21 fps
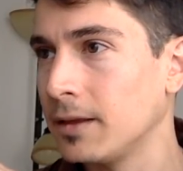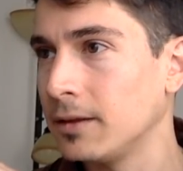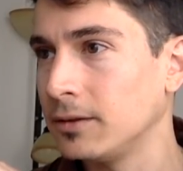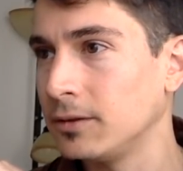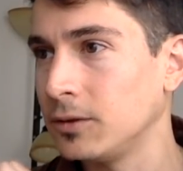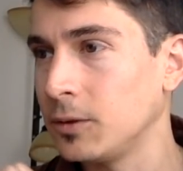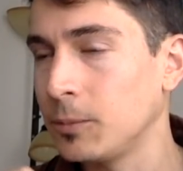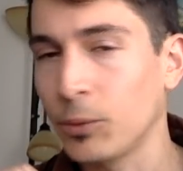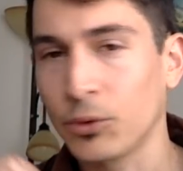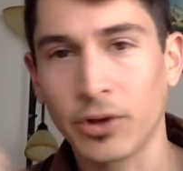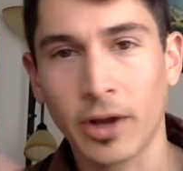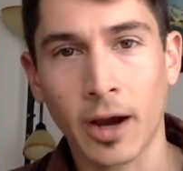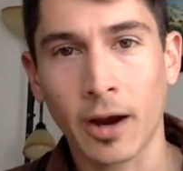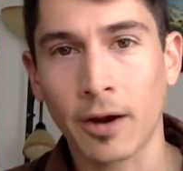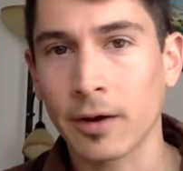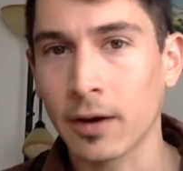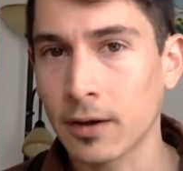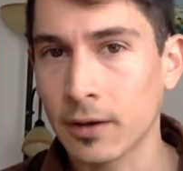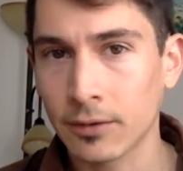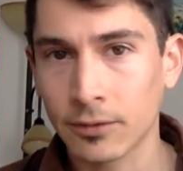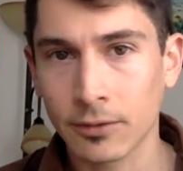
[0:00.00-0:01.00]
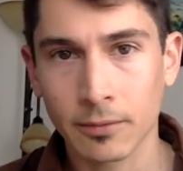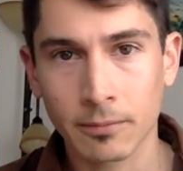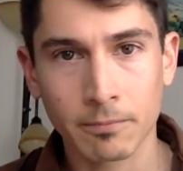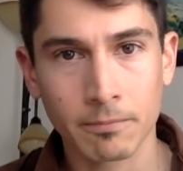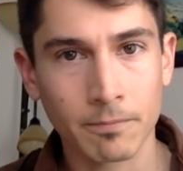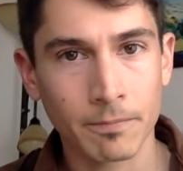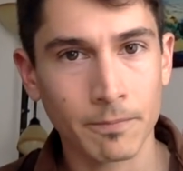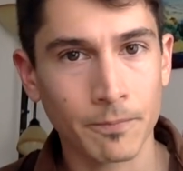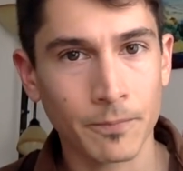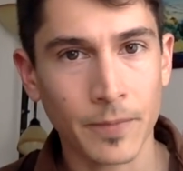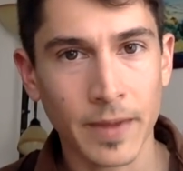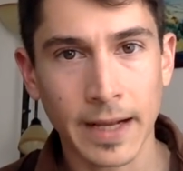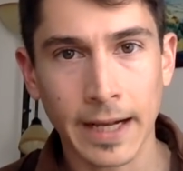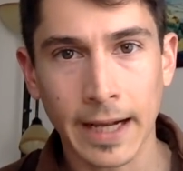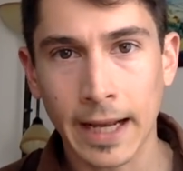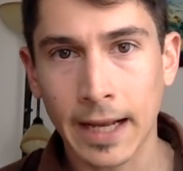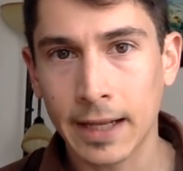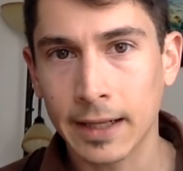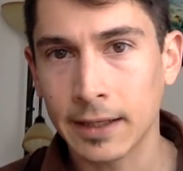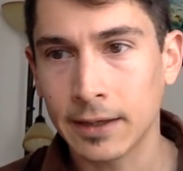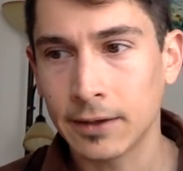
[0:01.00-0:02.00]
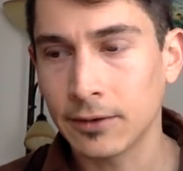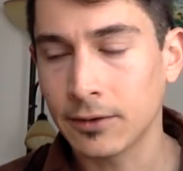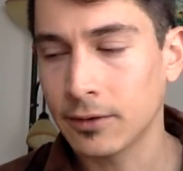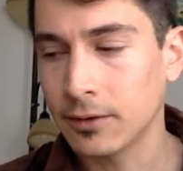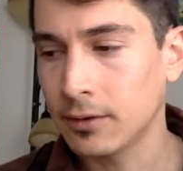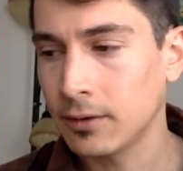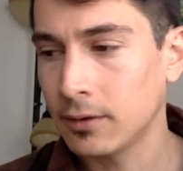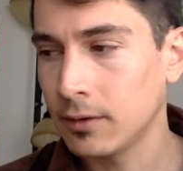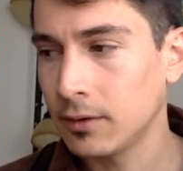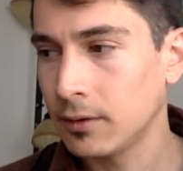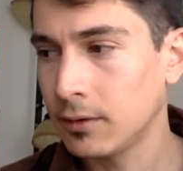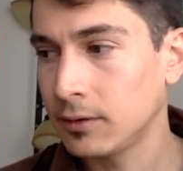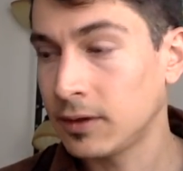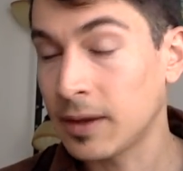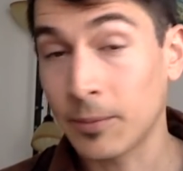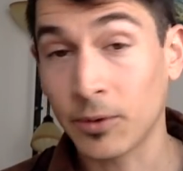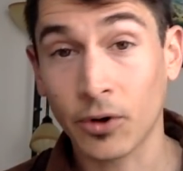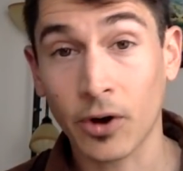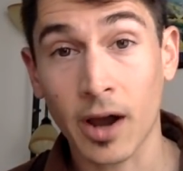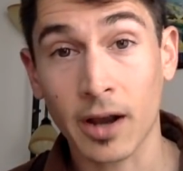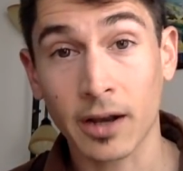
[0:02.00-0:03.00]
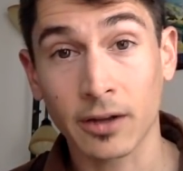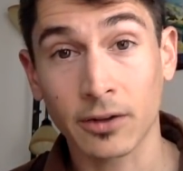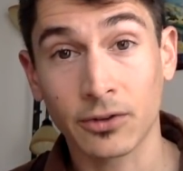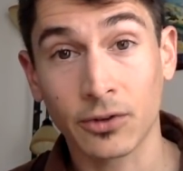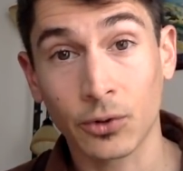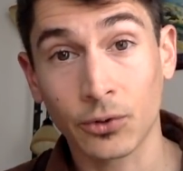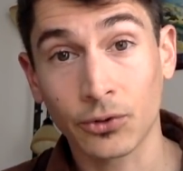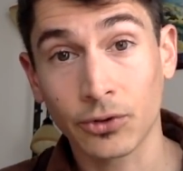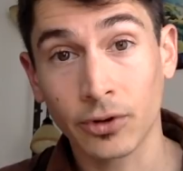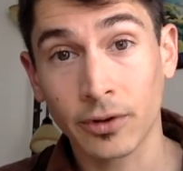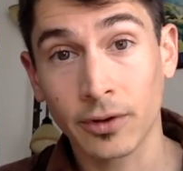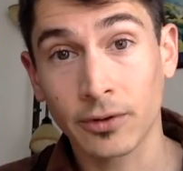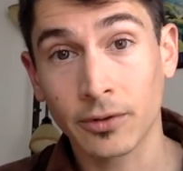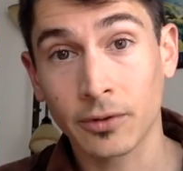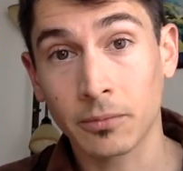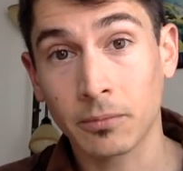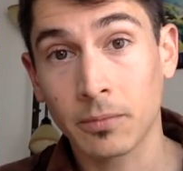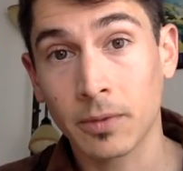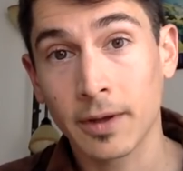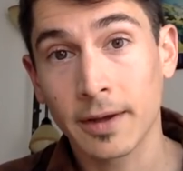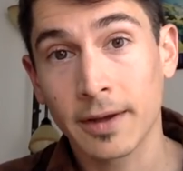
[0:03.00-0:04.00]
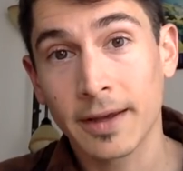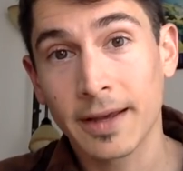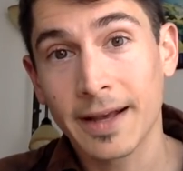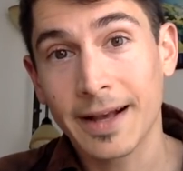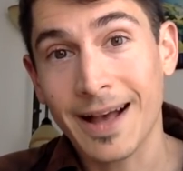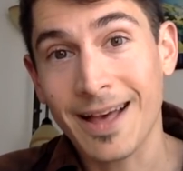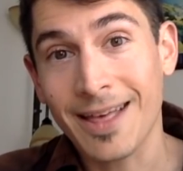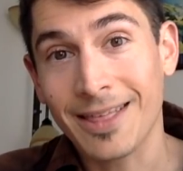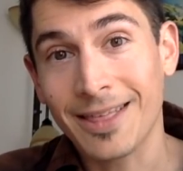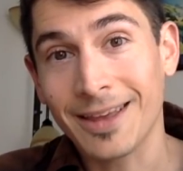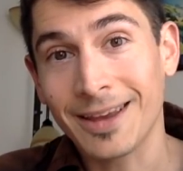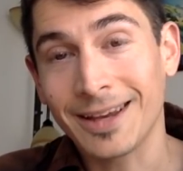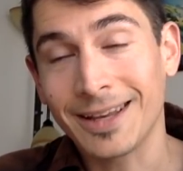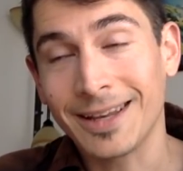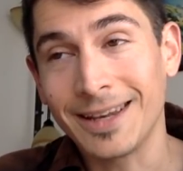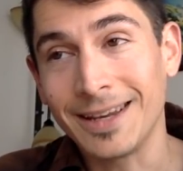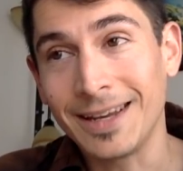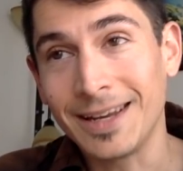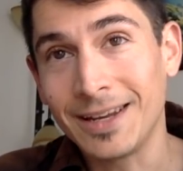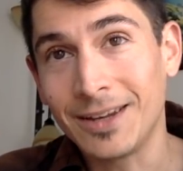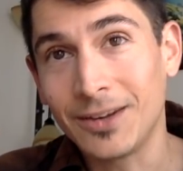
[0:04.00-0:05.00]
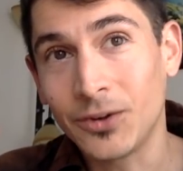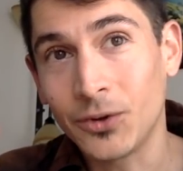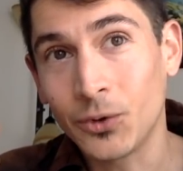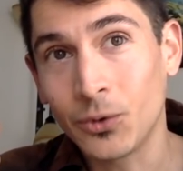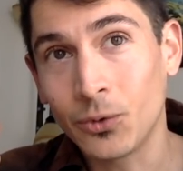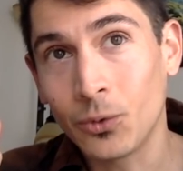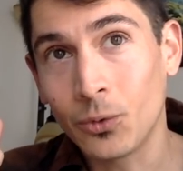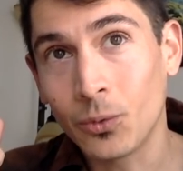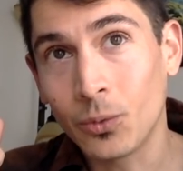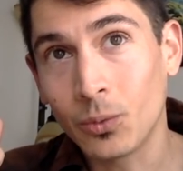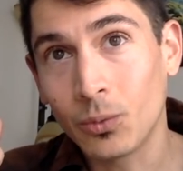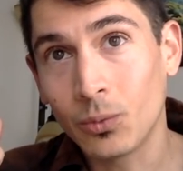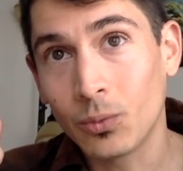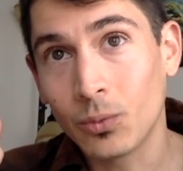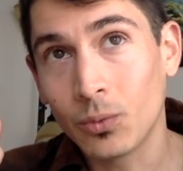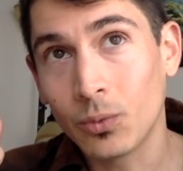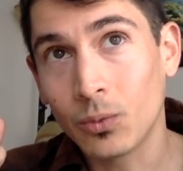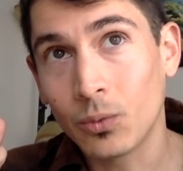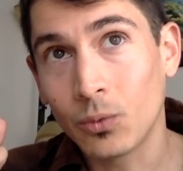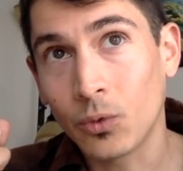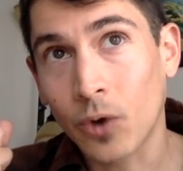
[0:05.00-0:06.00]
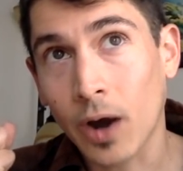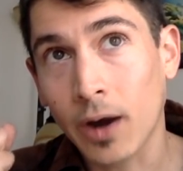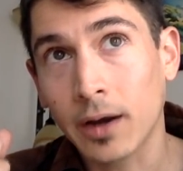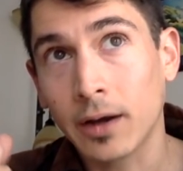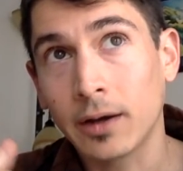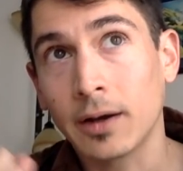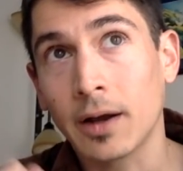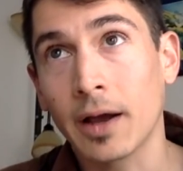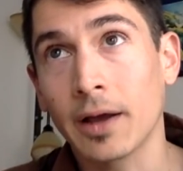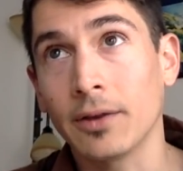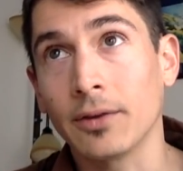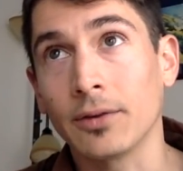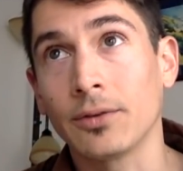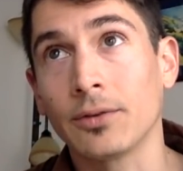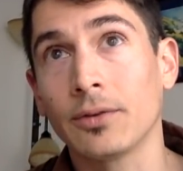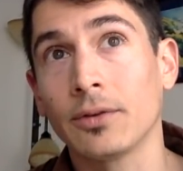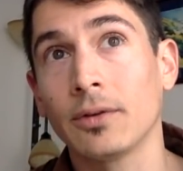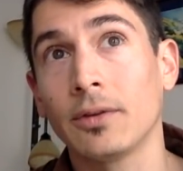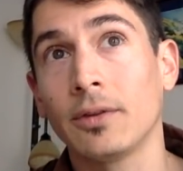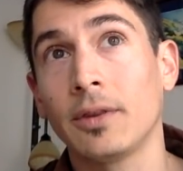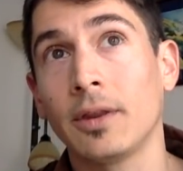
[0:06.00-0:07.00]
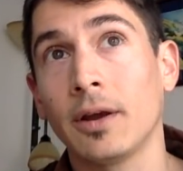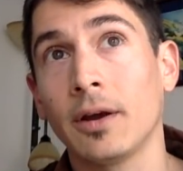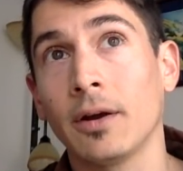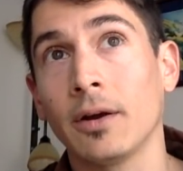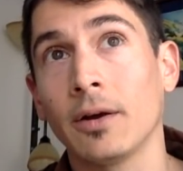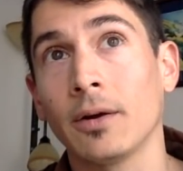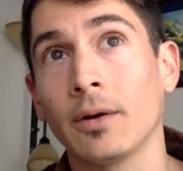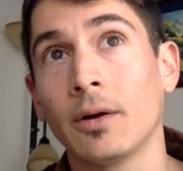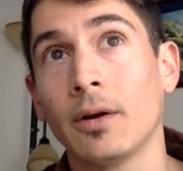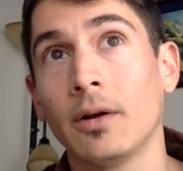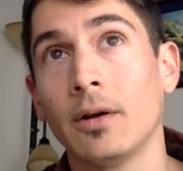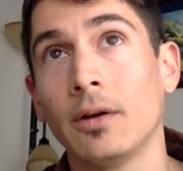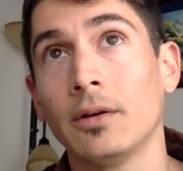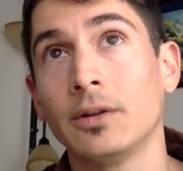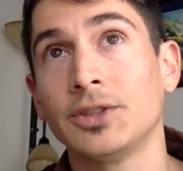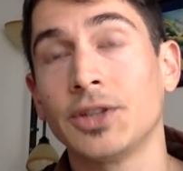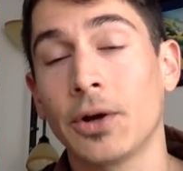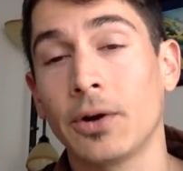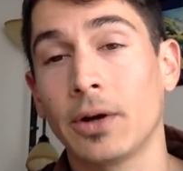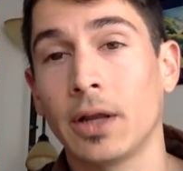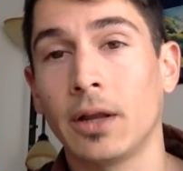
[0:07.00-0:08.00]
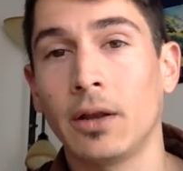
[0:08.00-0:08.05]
libertarianism and democratic socialism, I think, need to recognize their shared